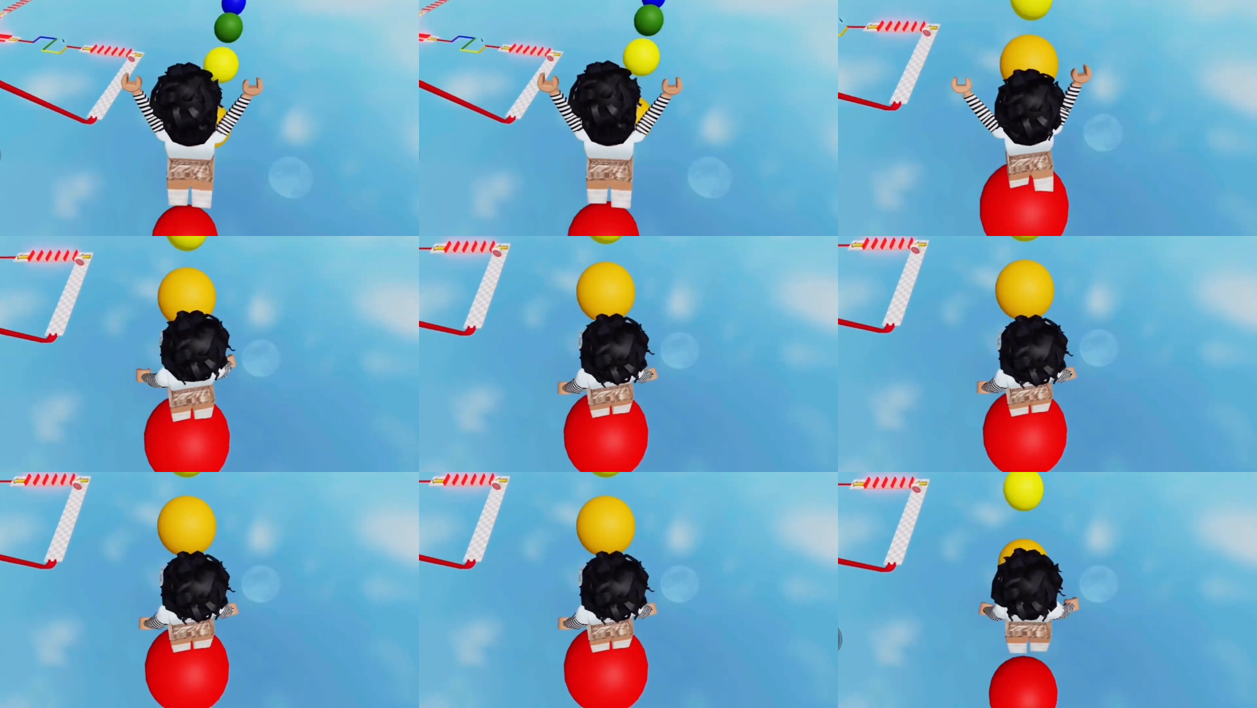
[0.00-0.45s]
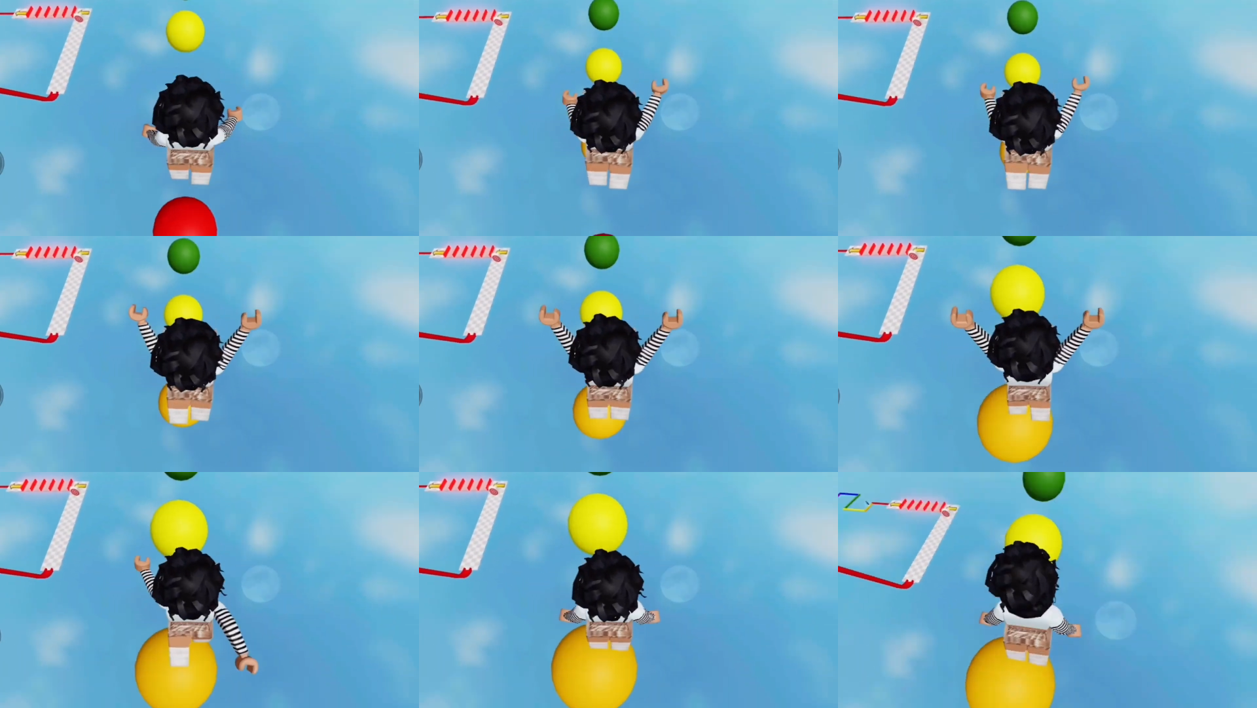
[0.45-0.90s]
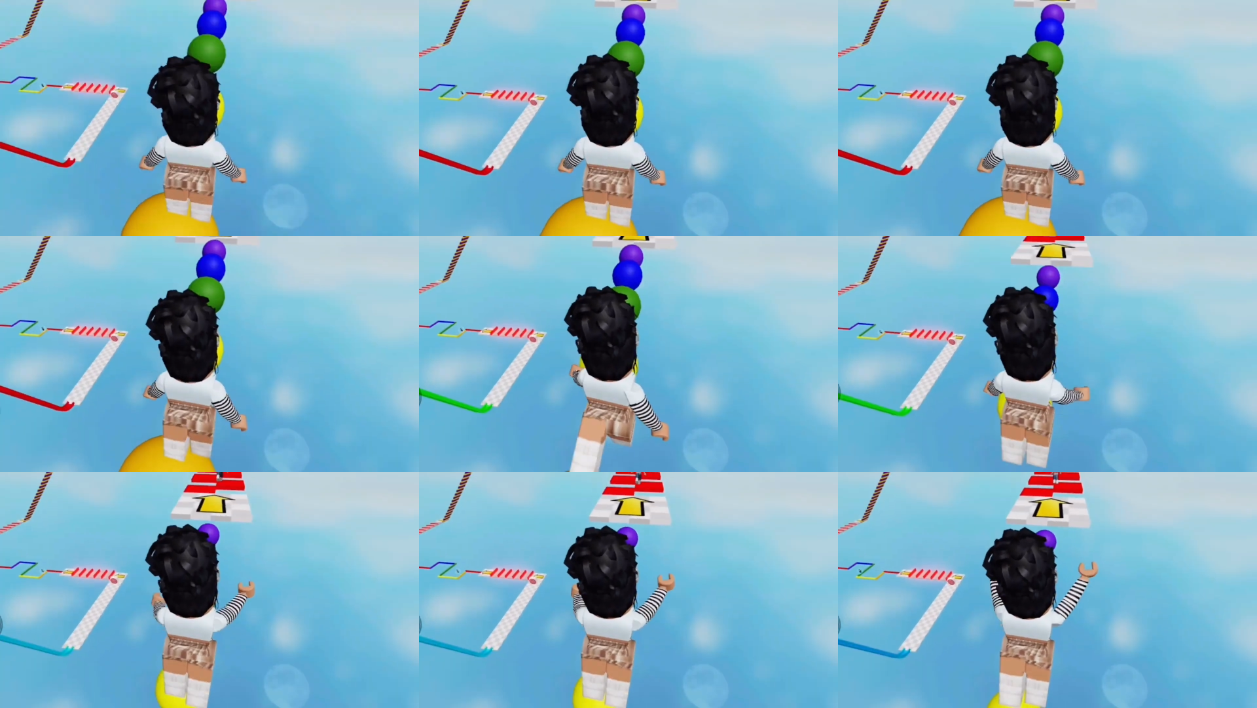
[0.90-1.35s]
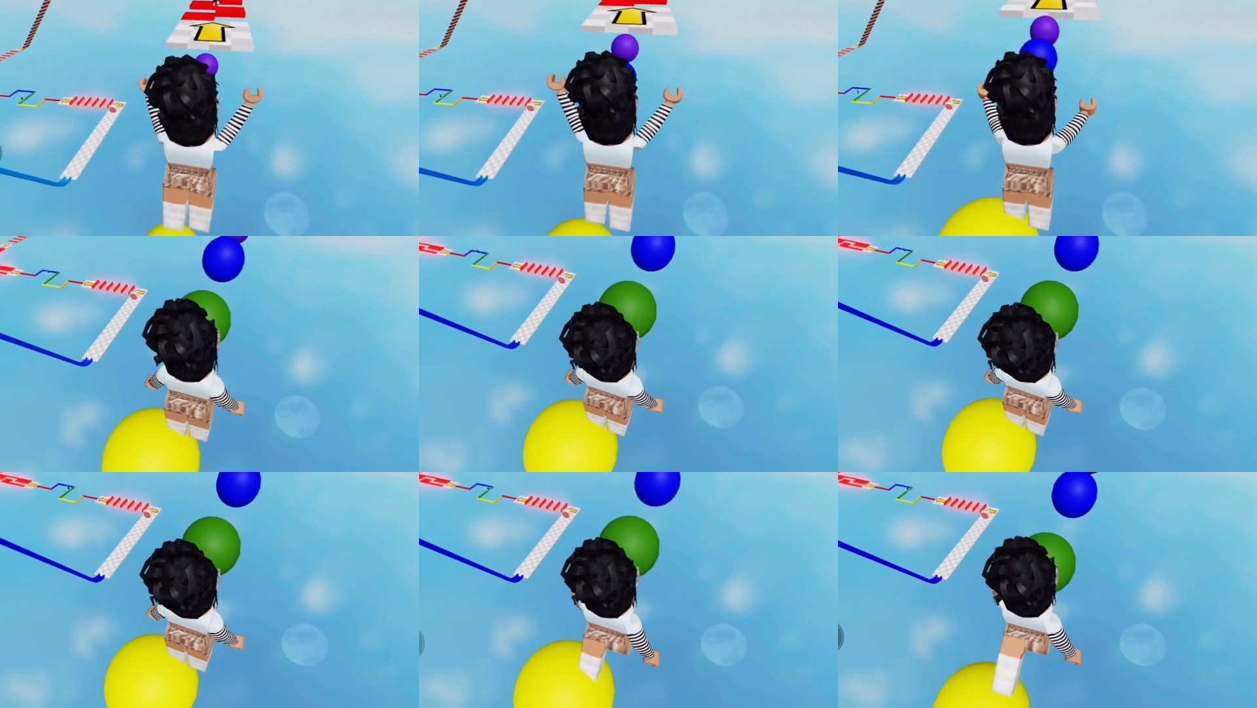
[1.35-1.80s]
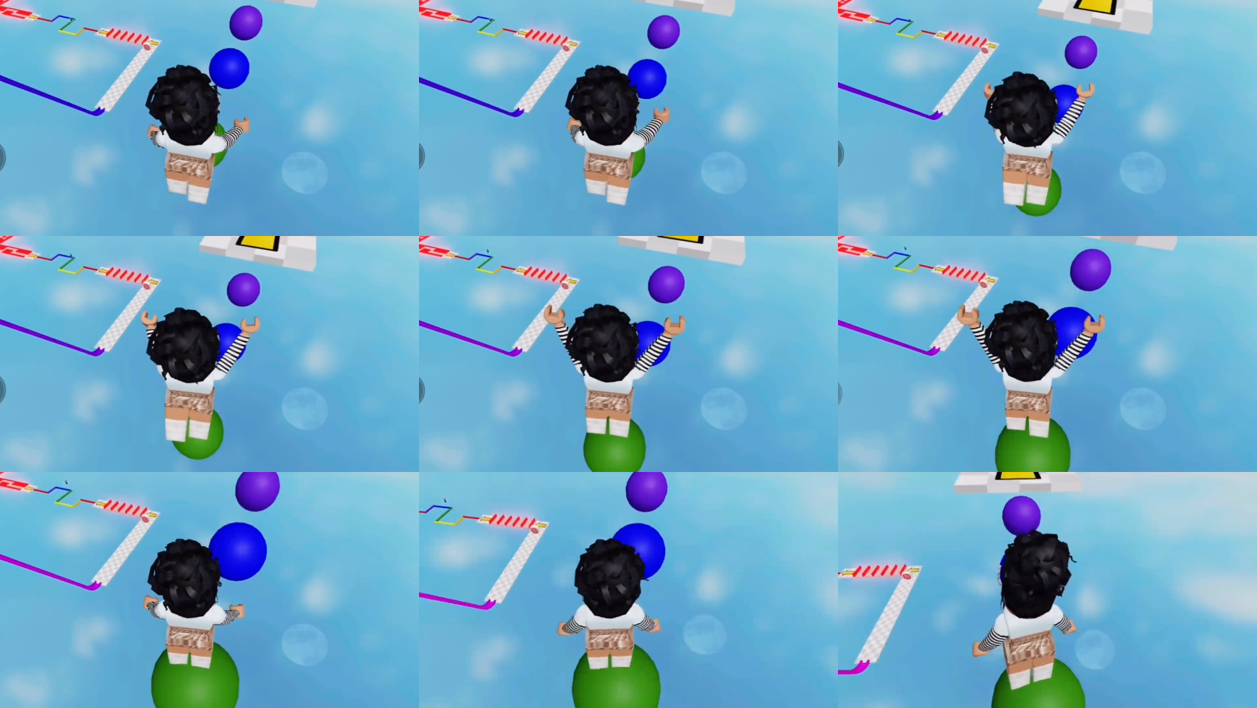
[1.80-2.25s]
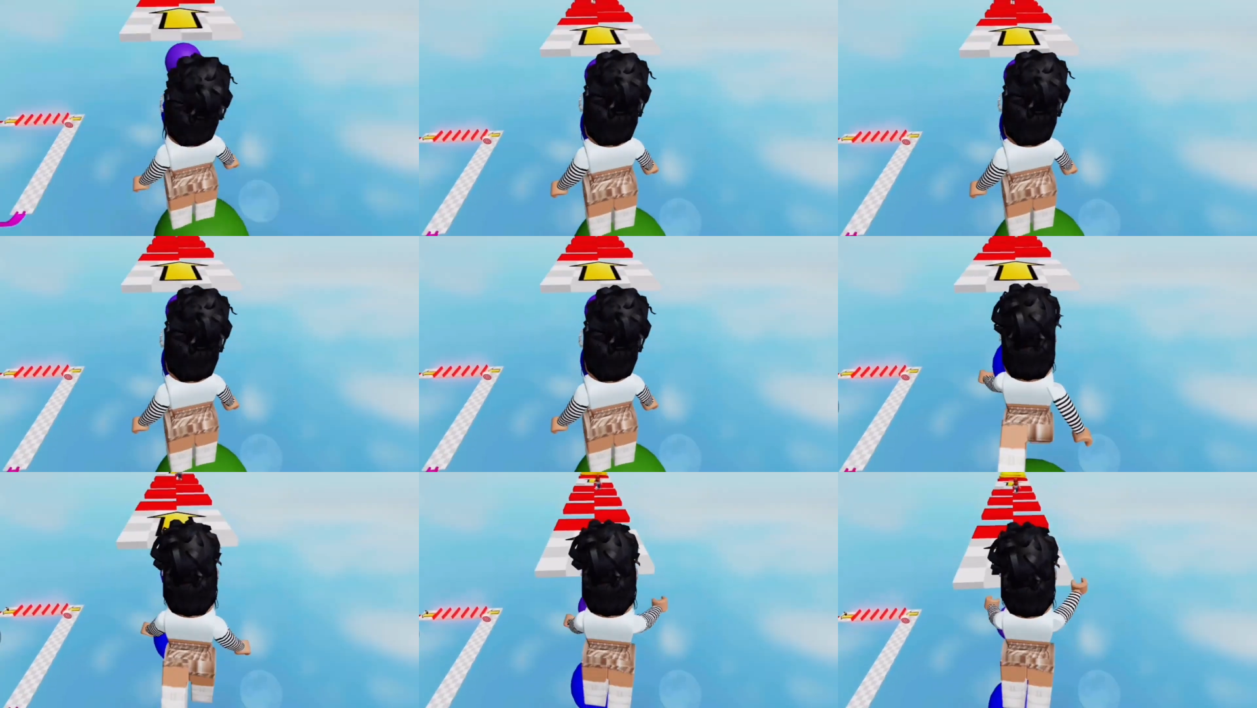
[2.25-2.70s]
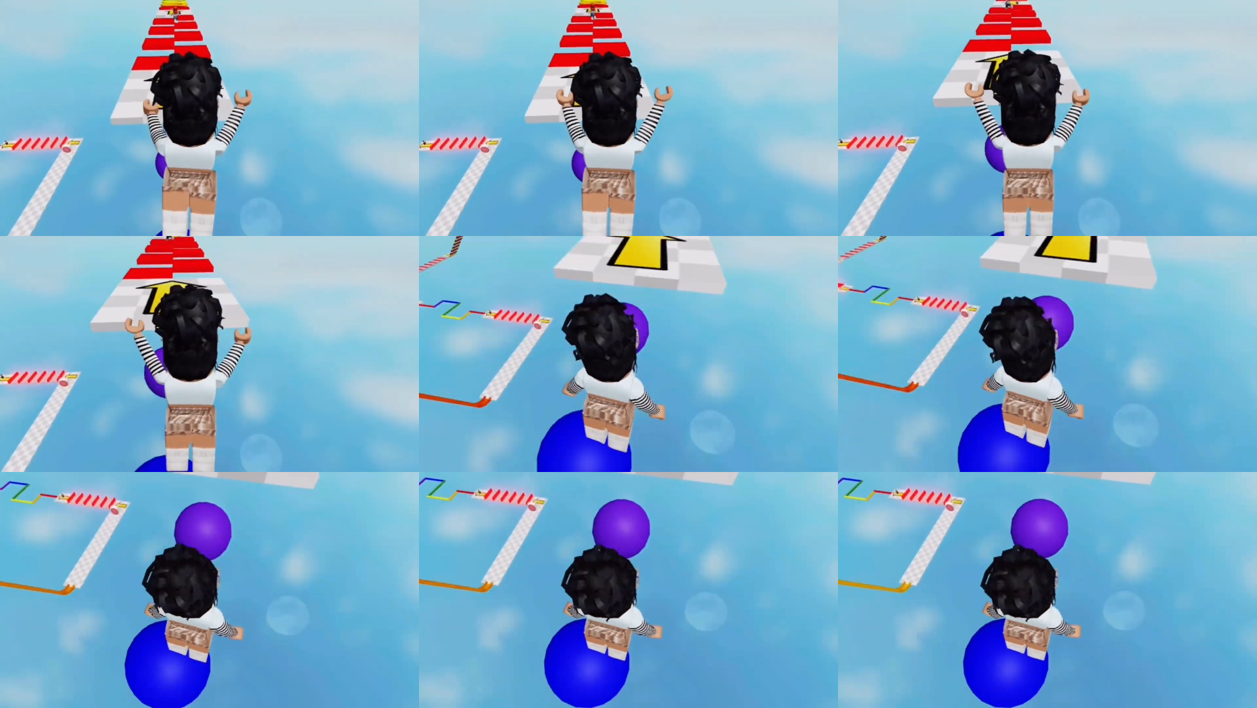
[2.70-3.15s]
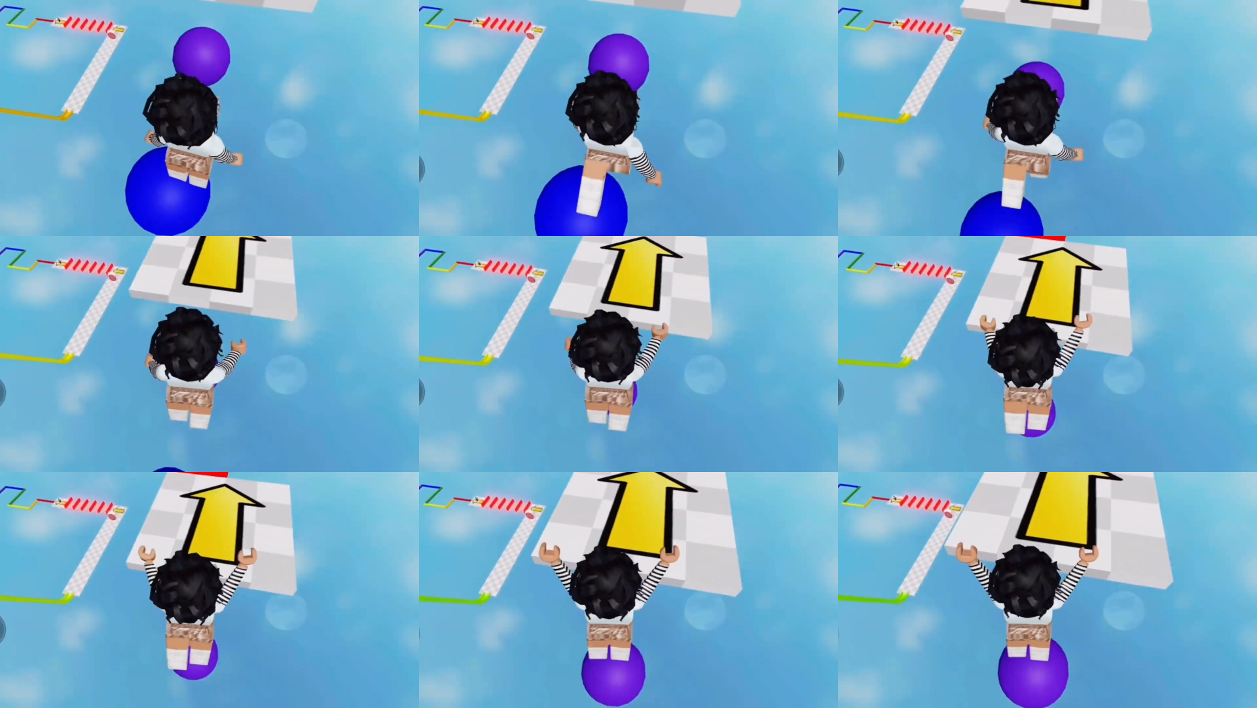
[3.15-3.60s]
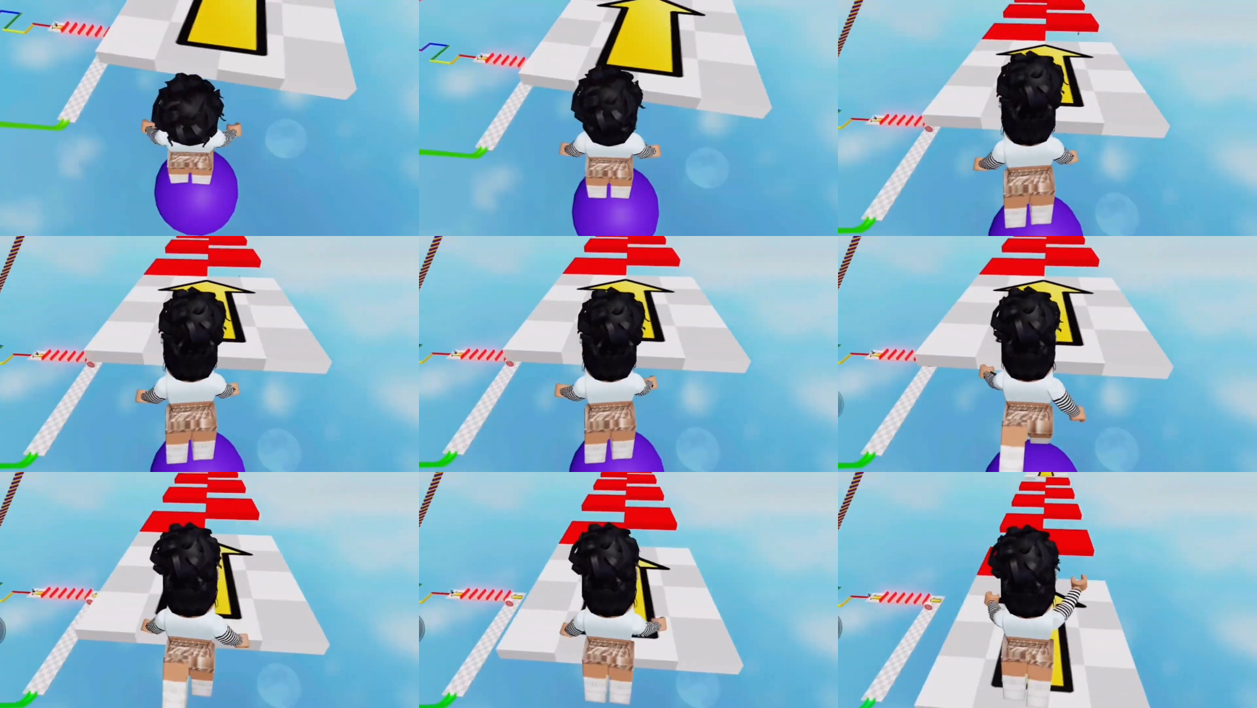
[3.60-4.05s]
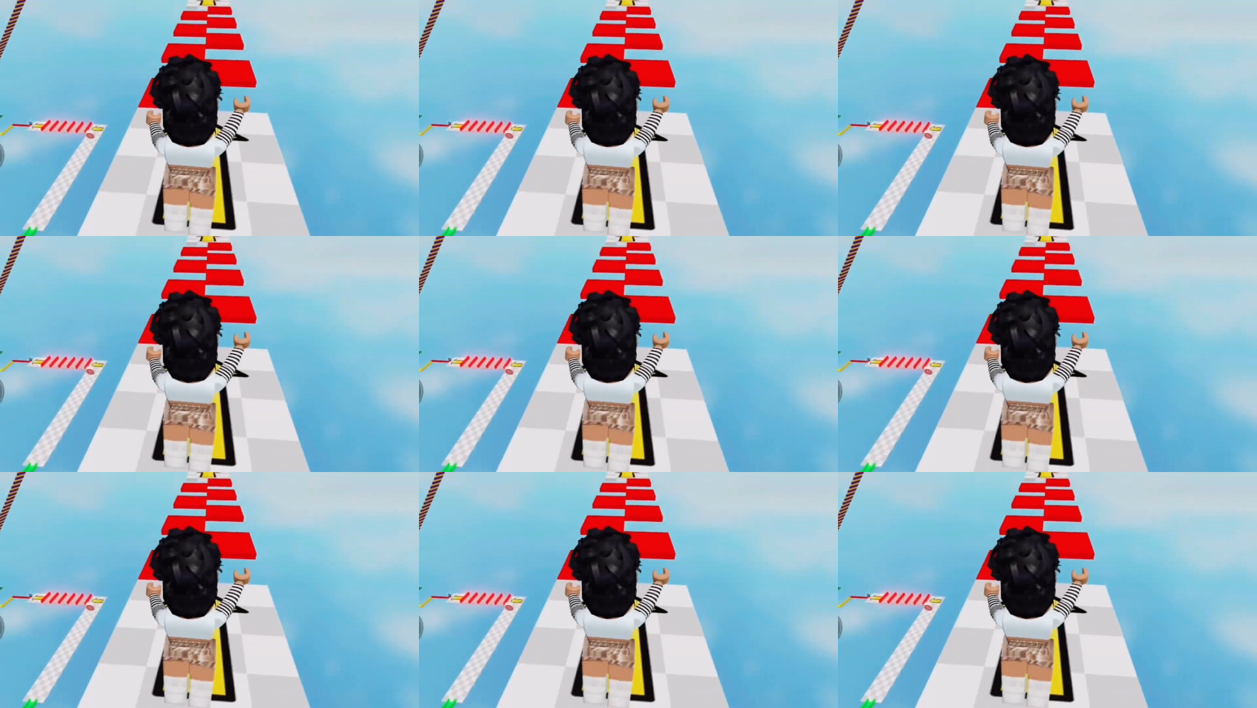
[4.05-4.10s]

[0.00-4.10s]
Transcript: [unreadable: no face in view]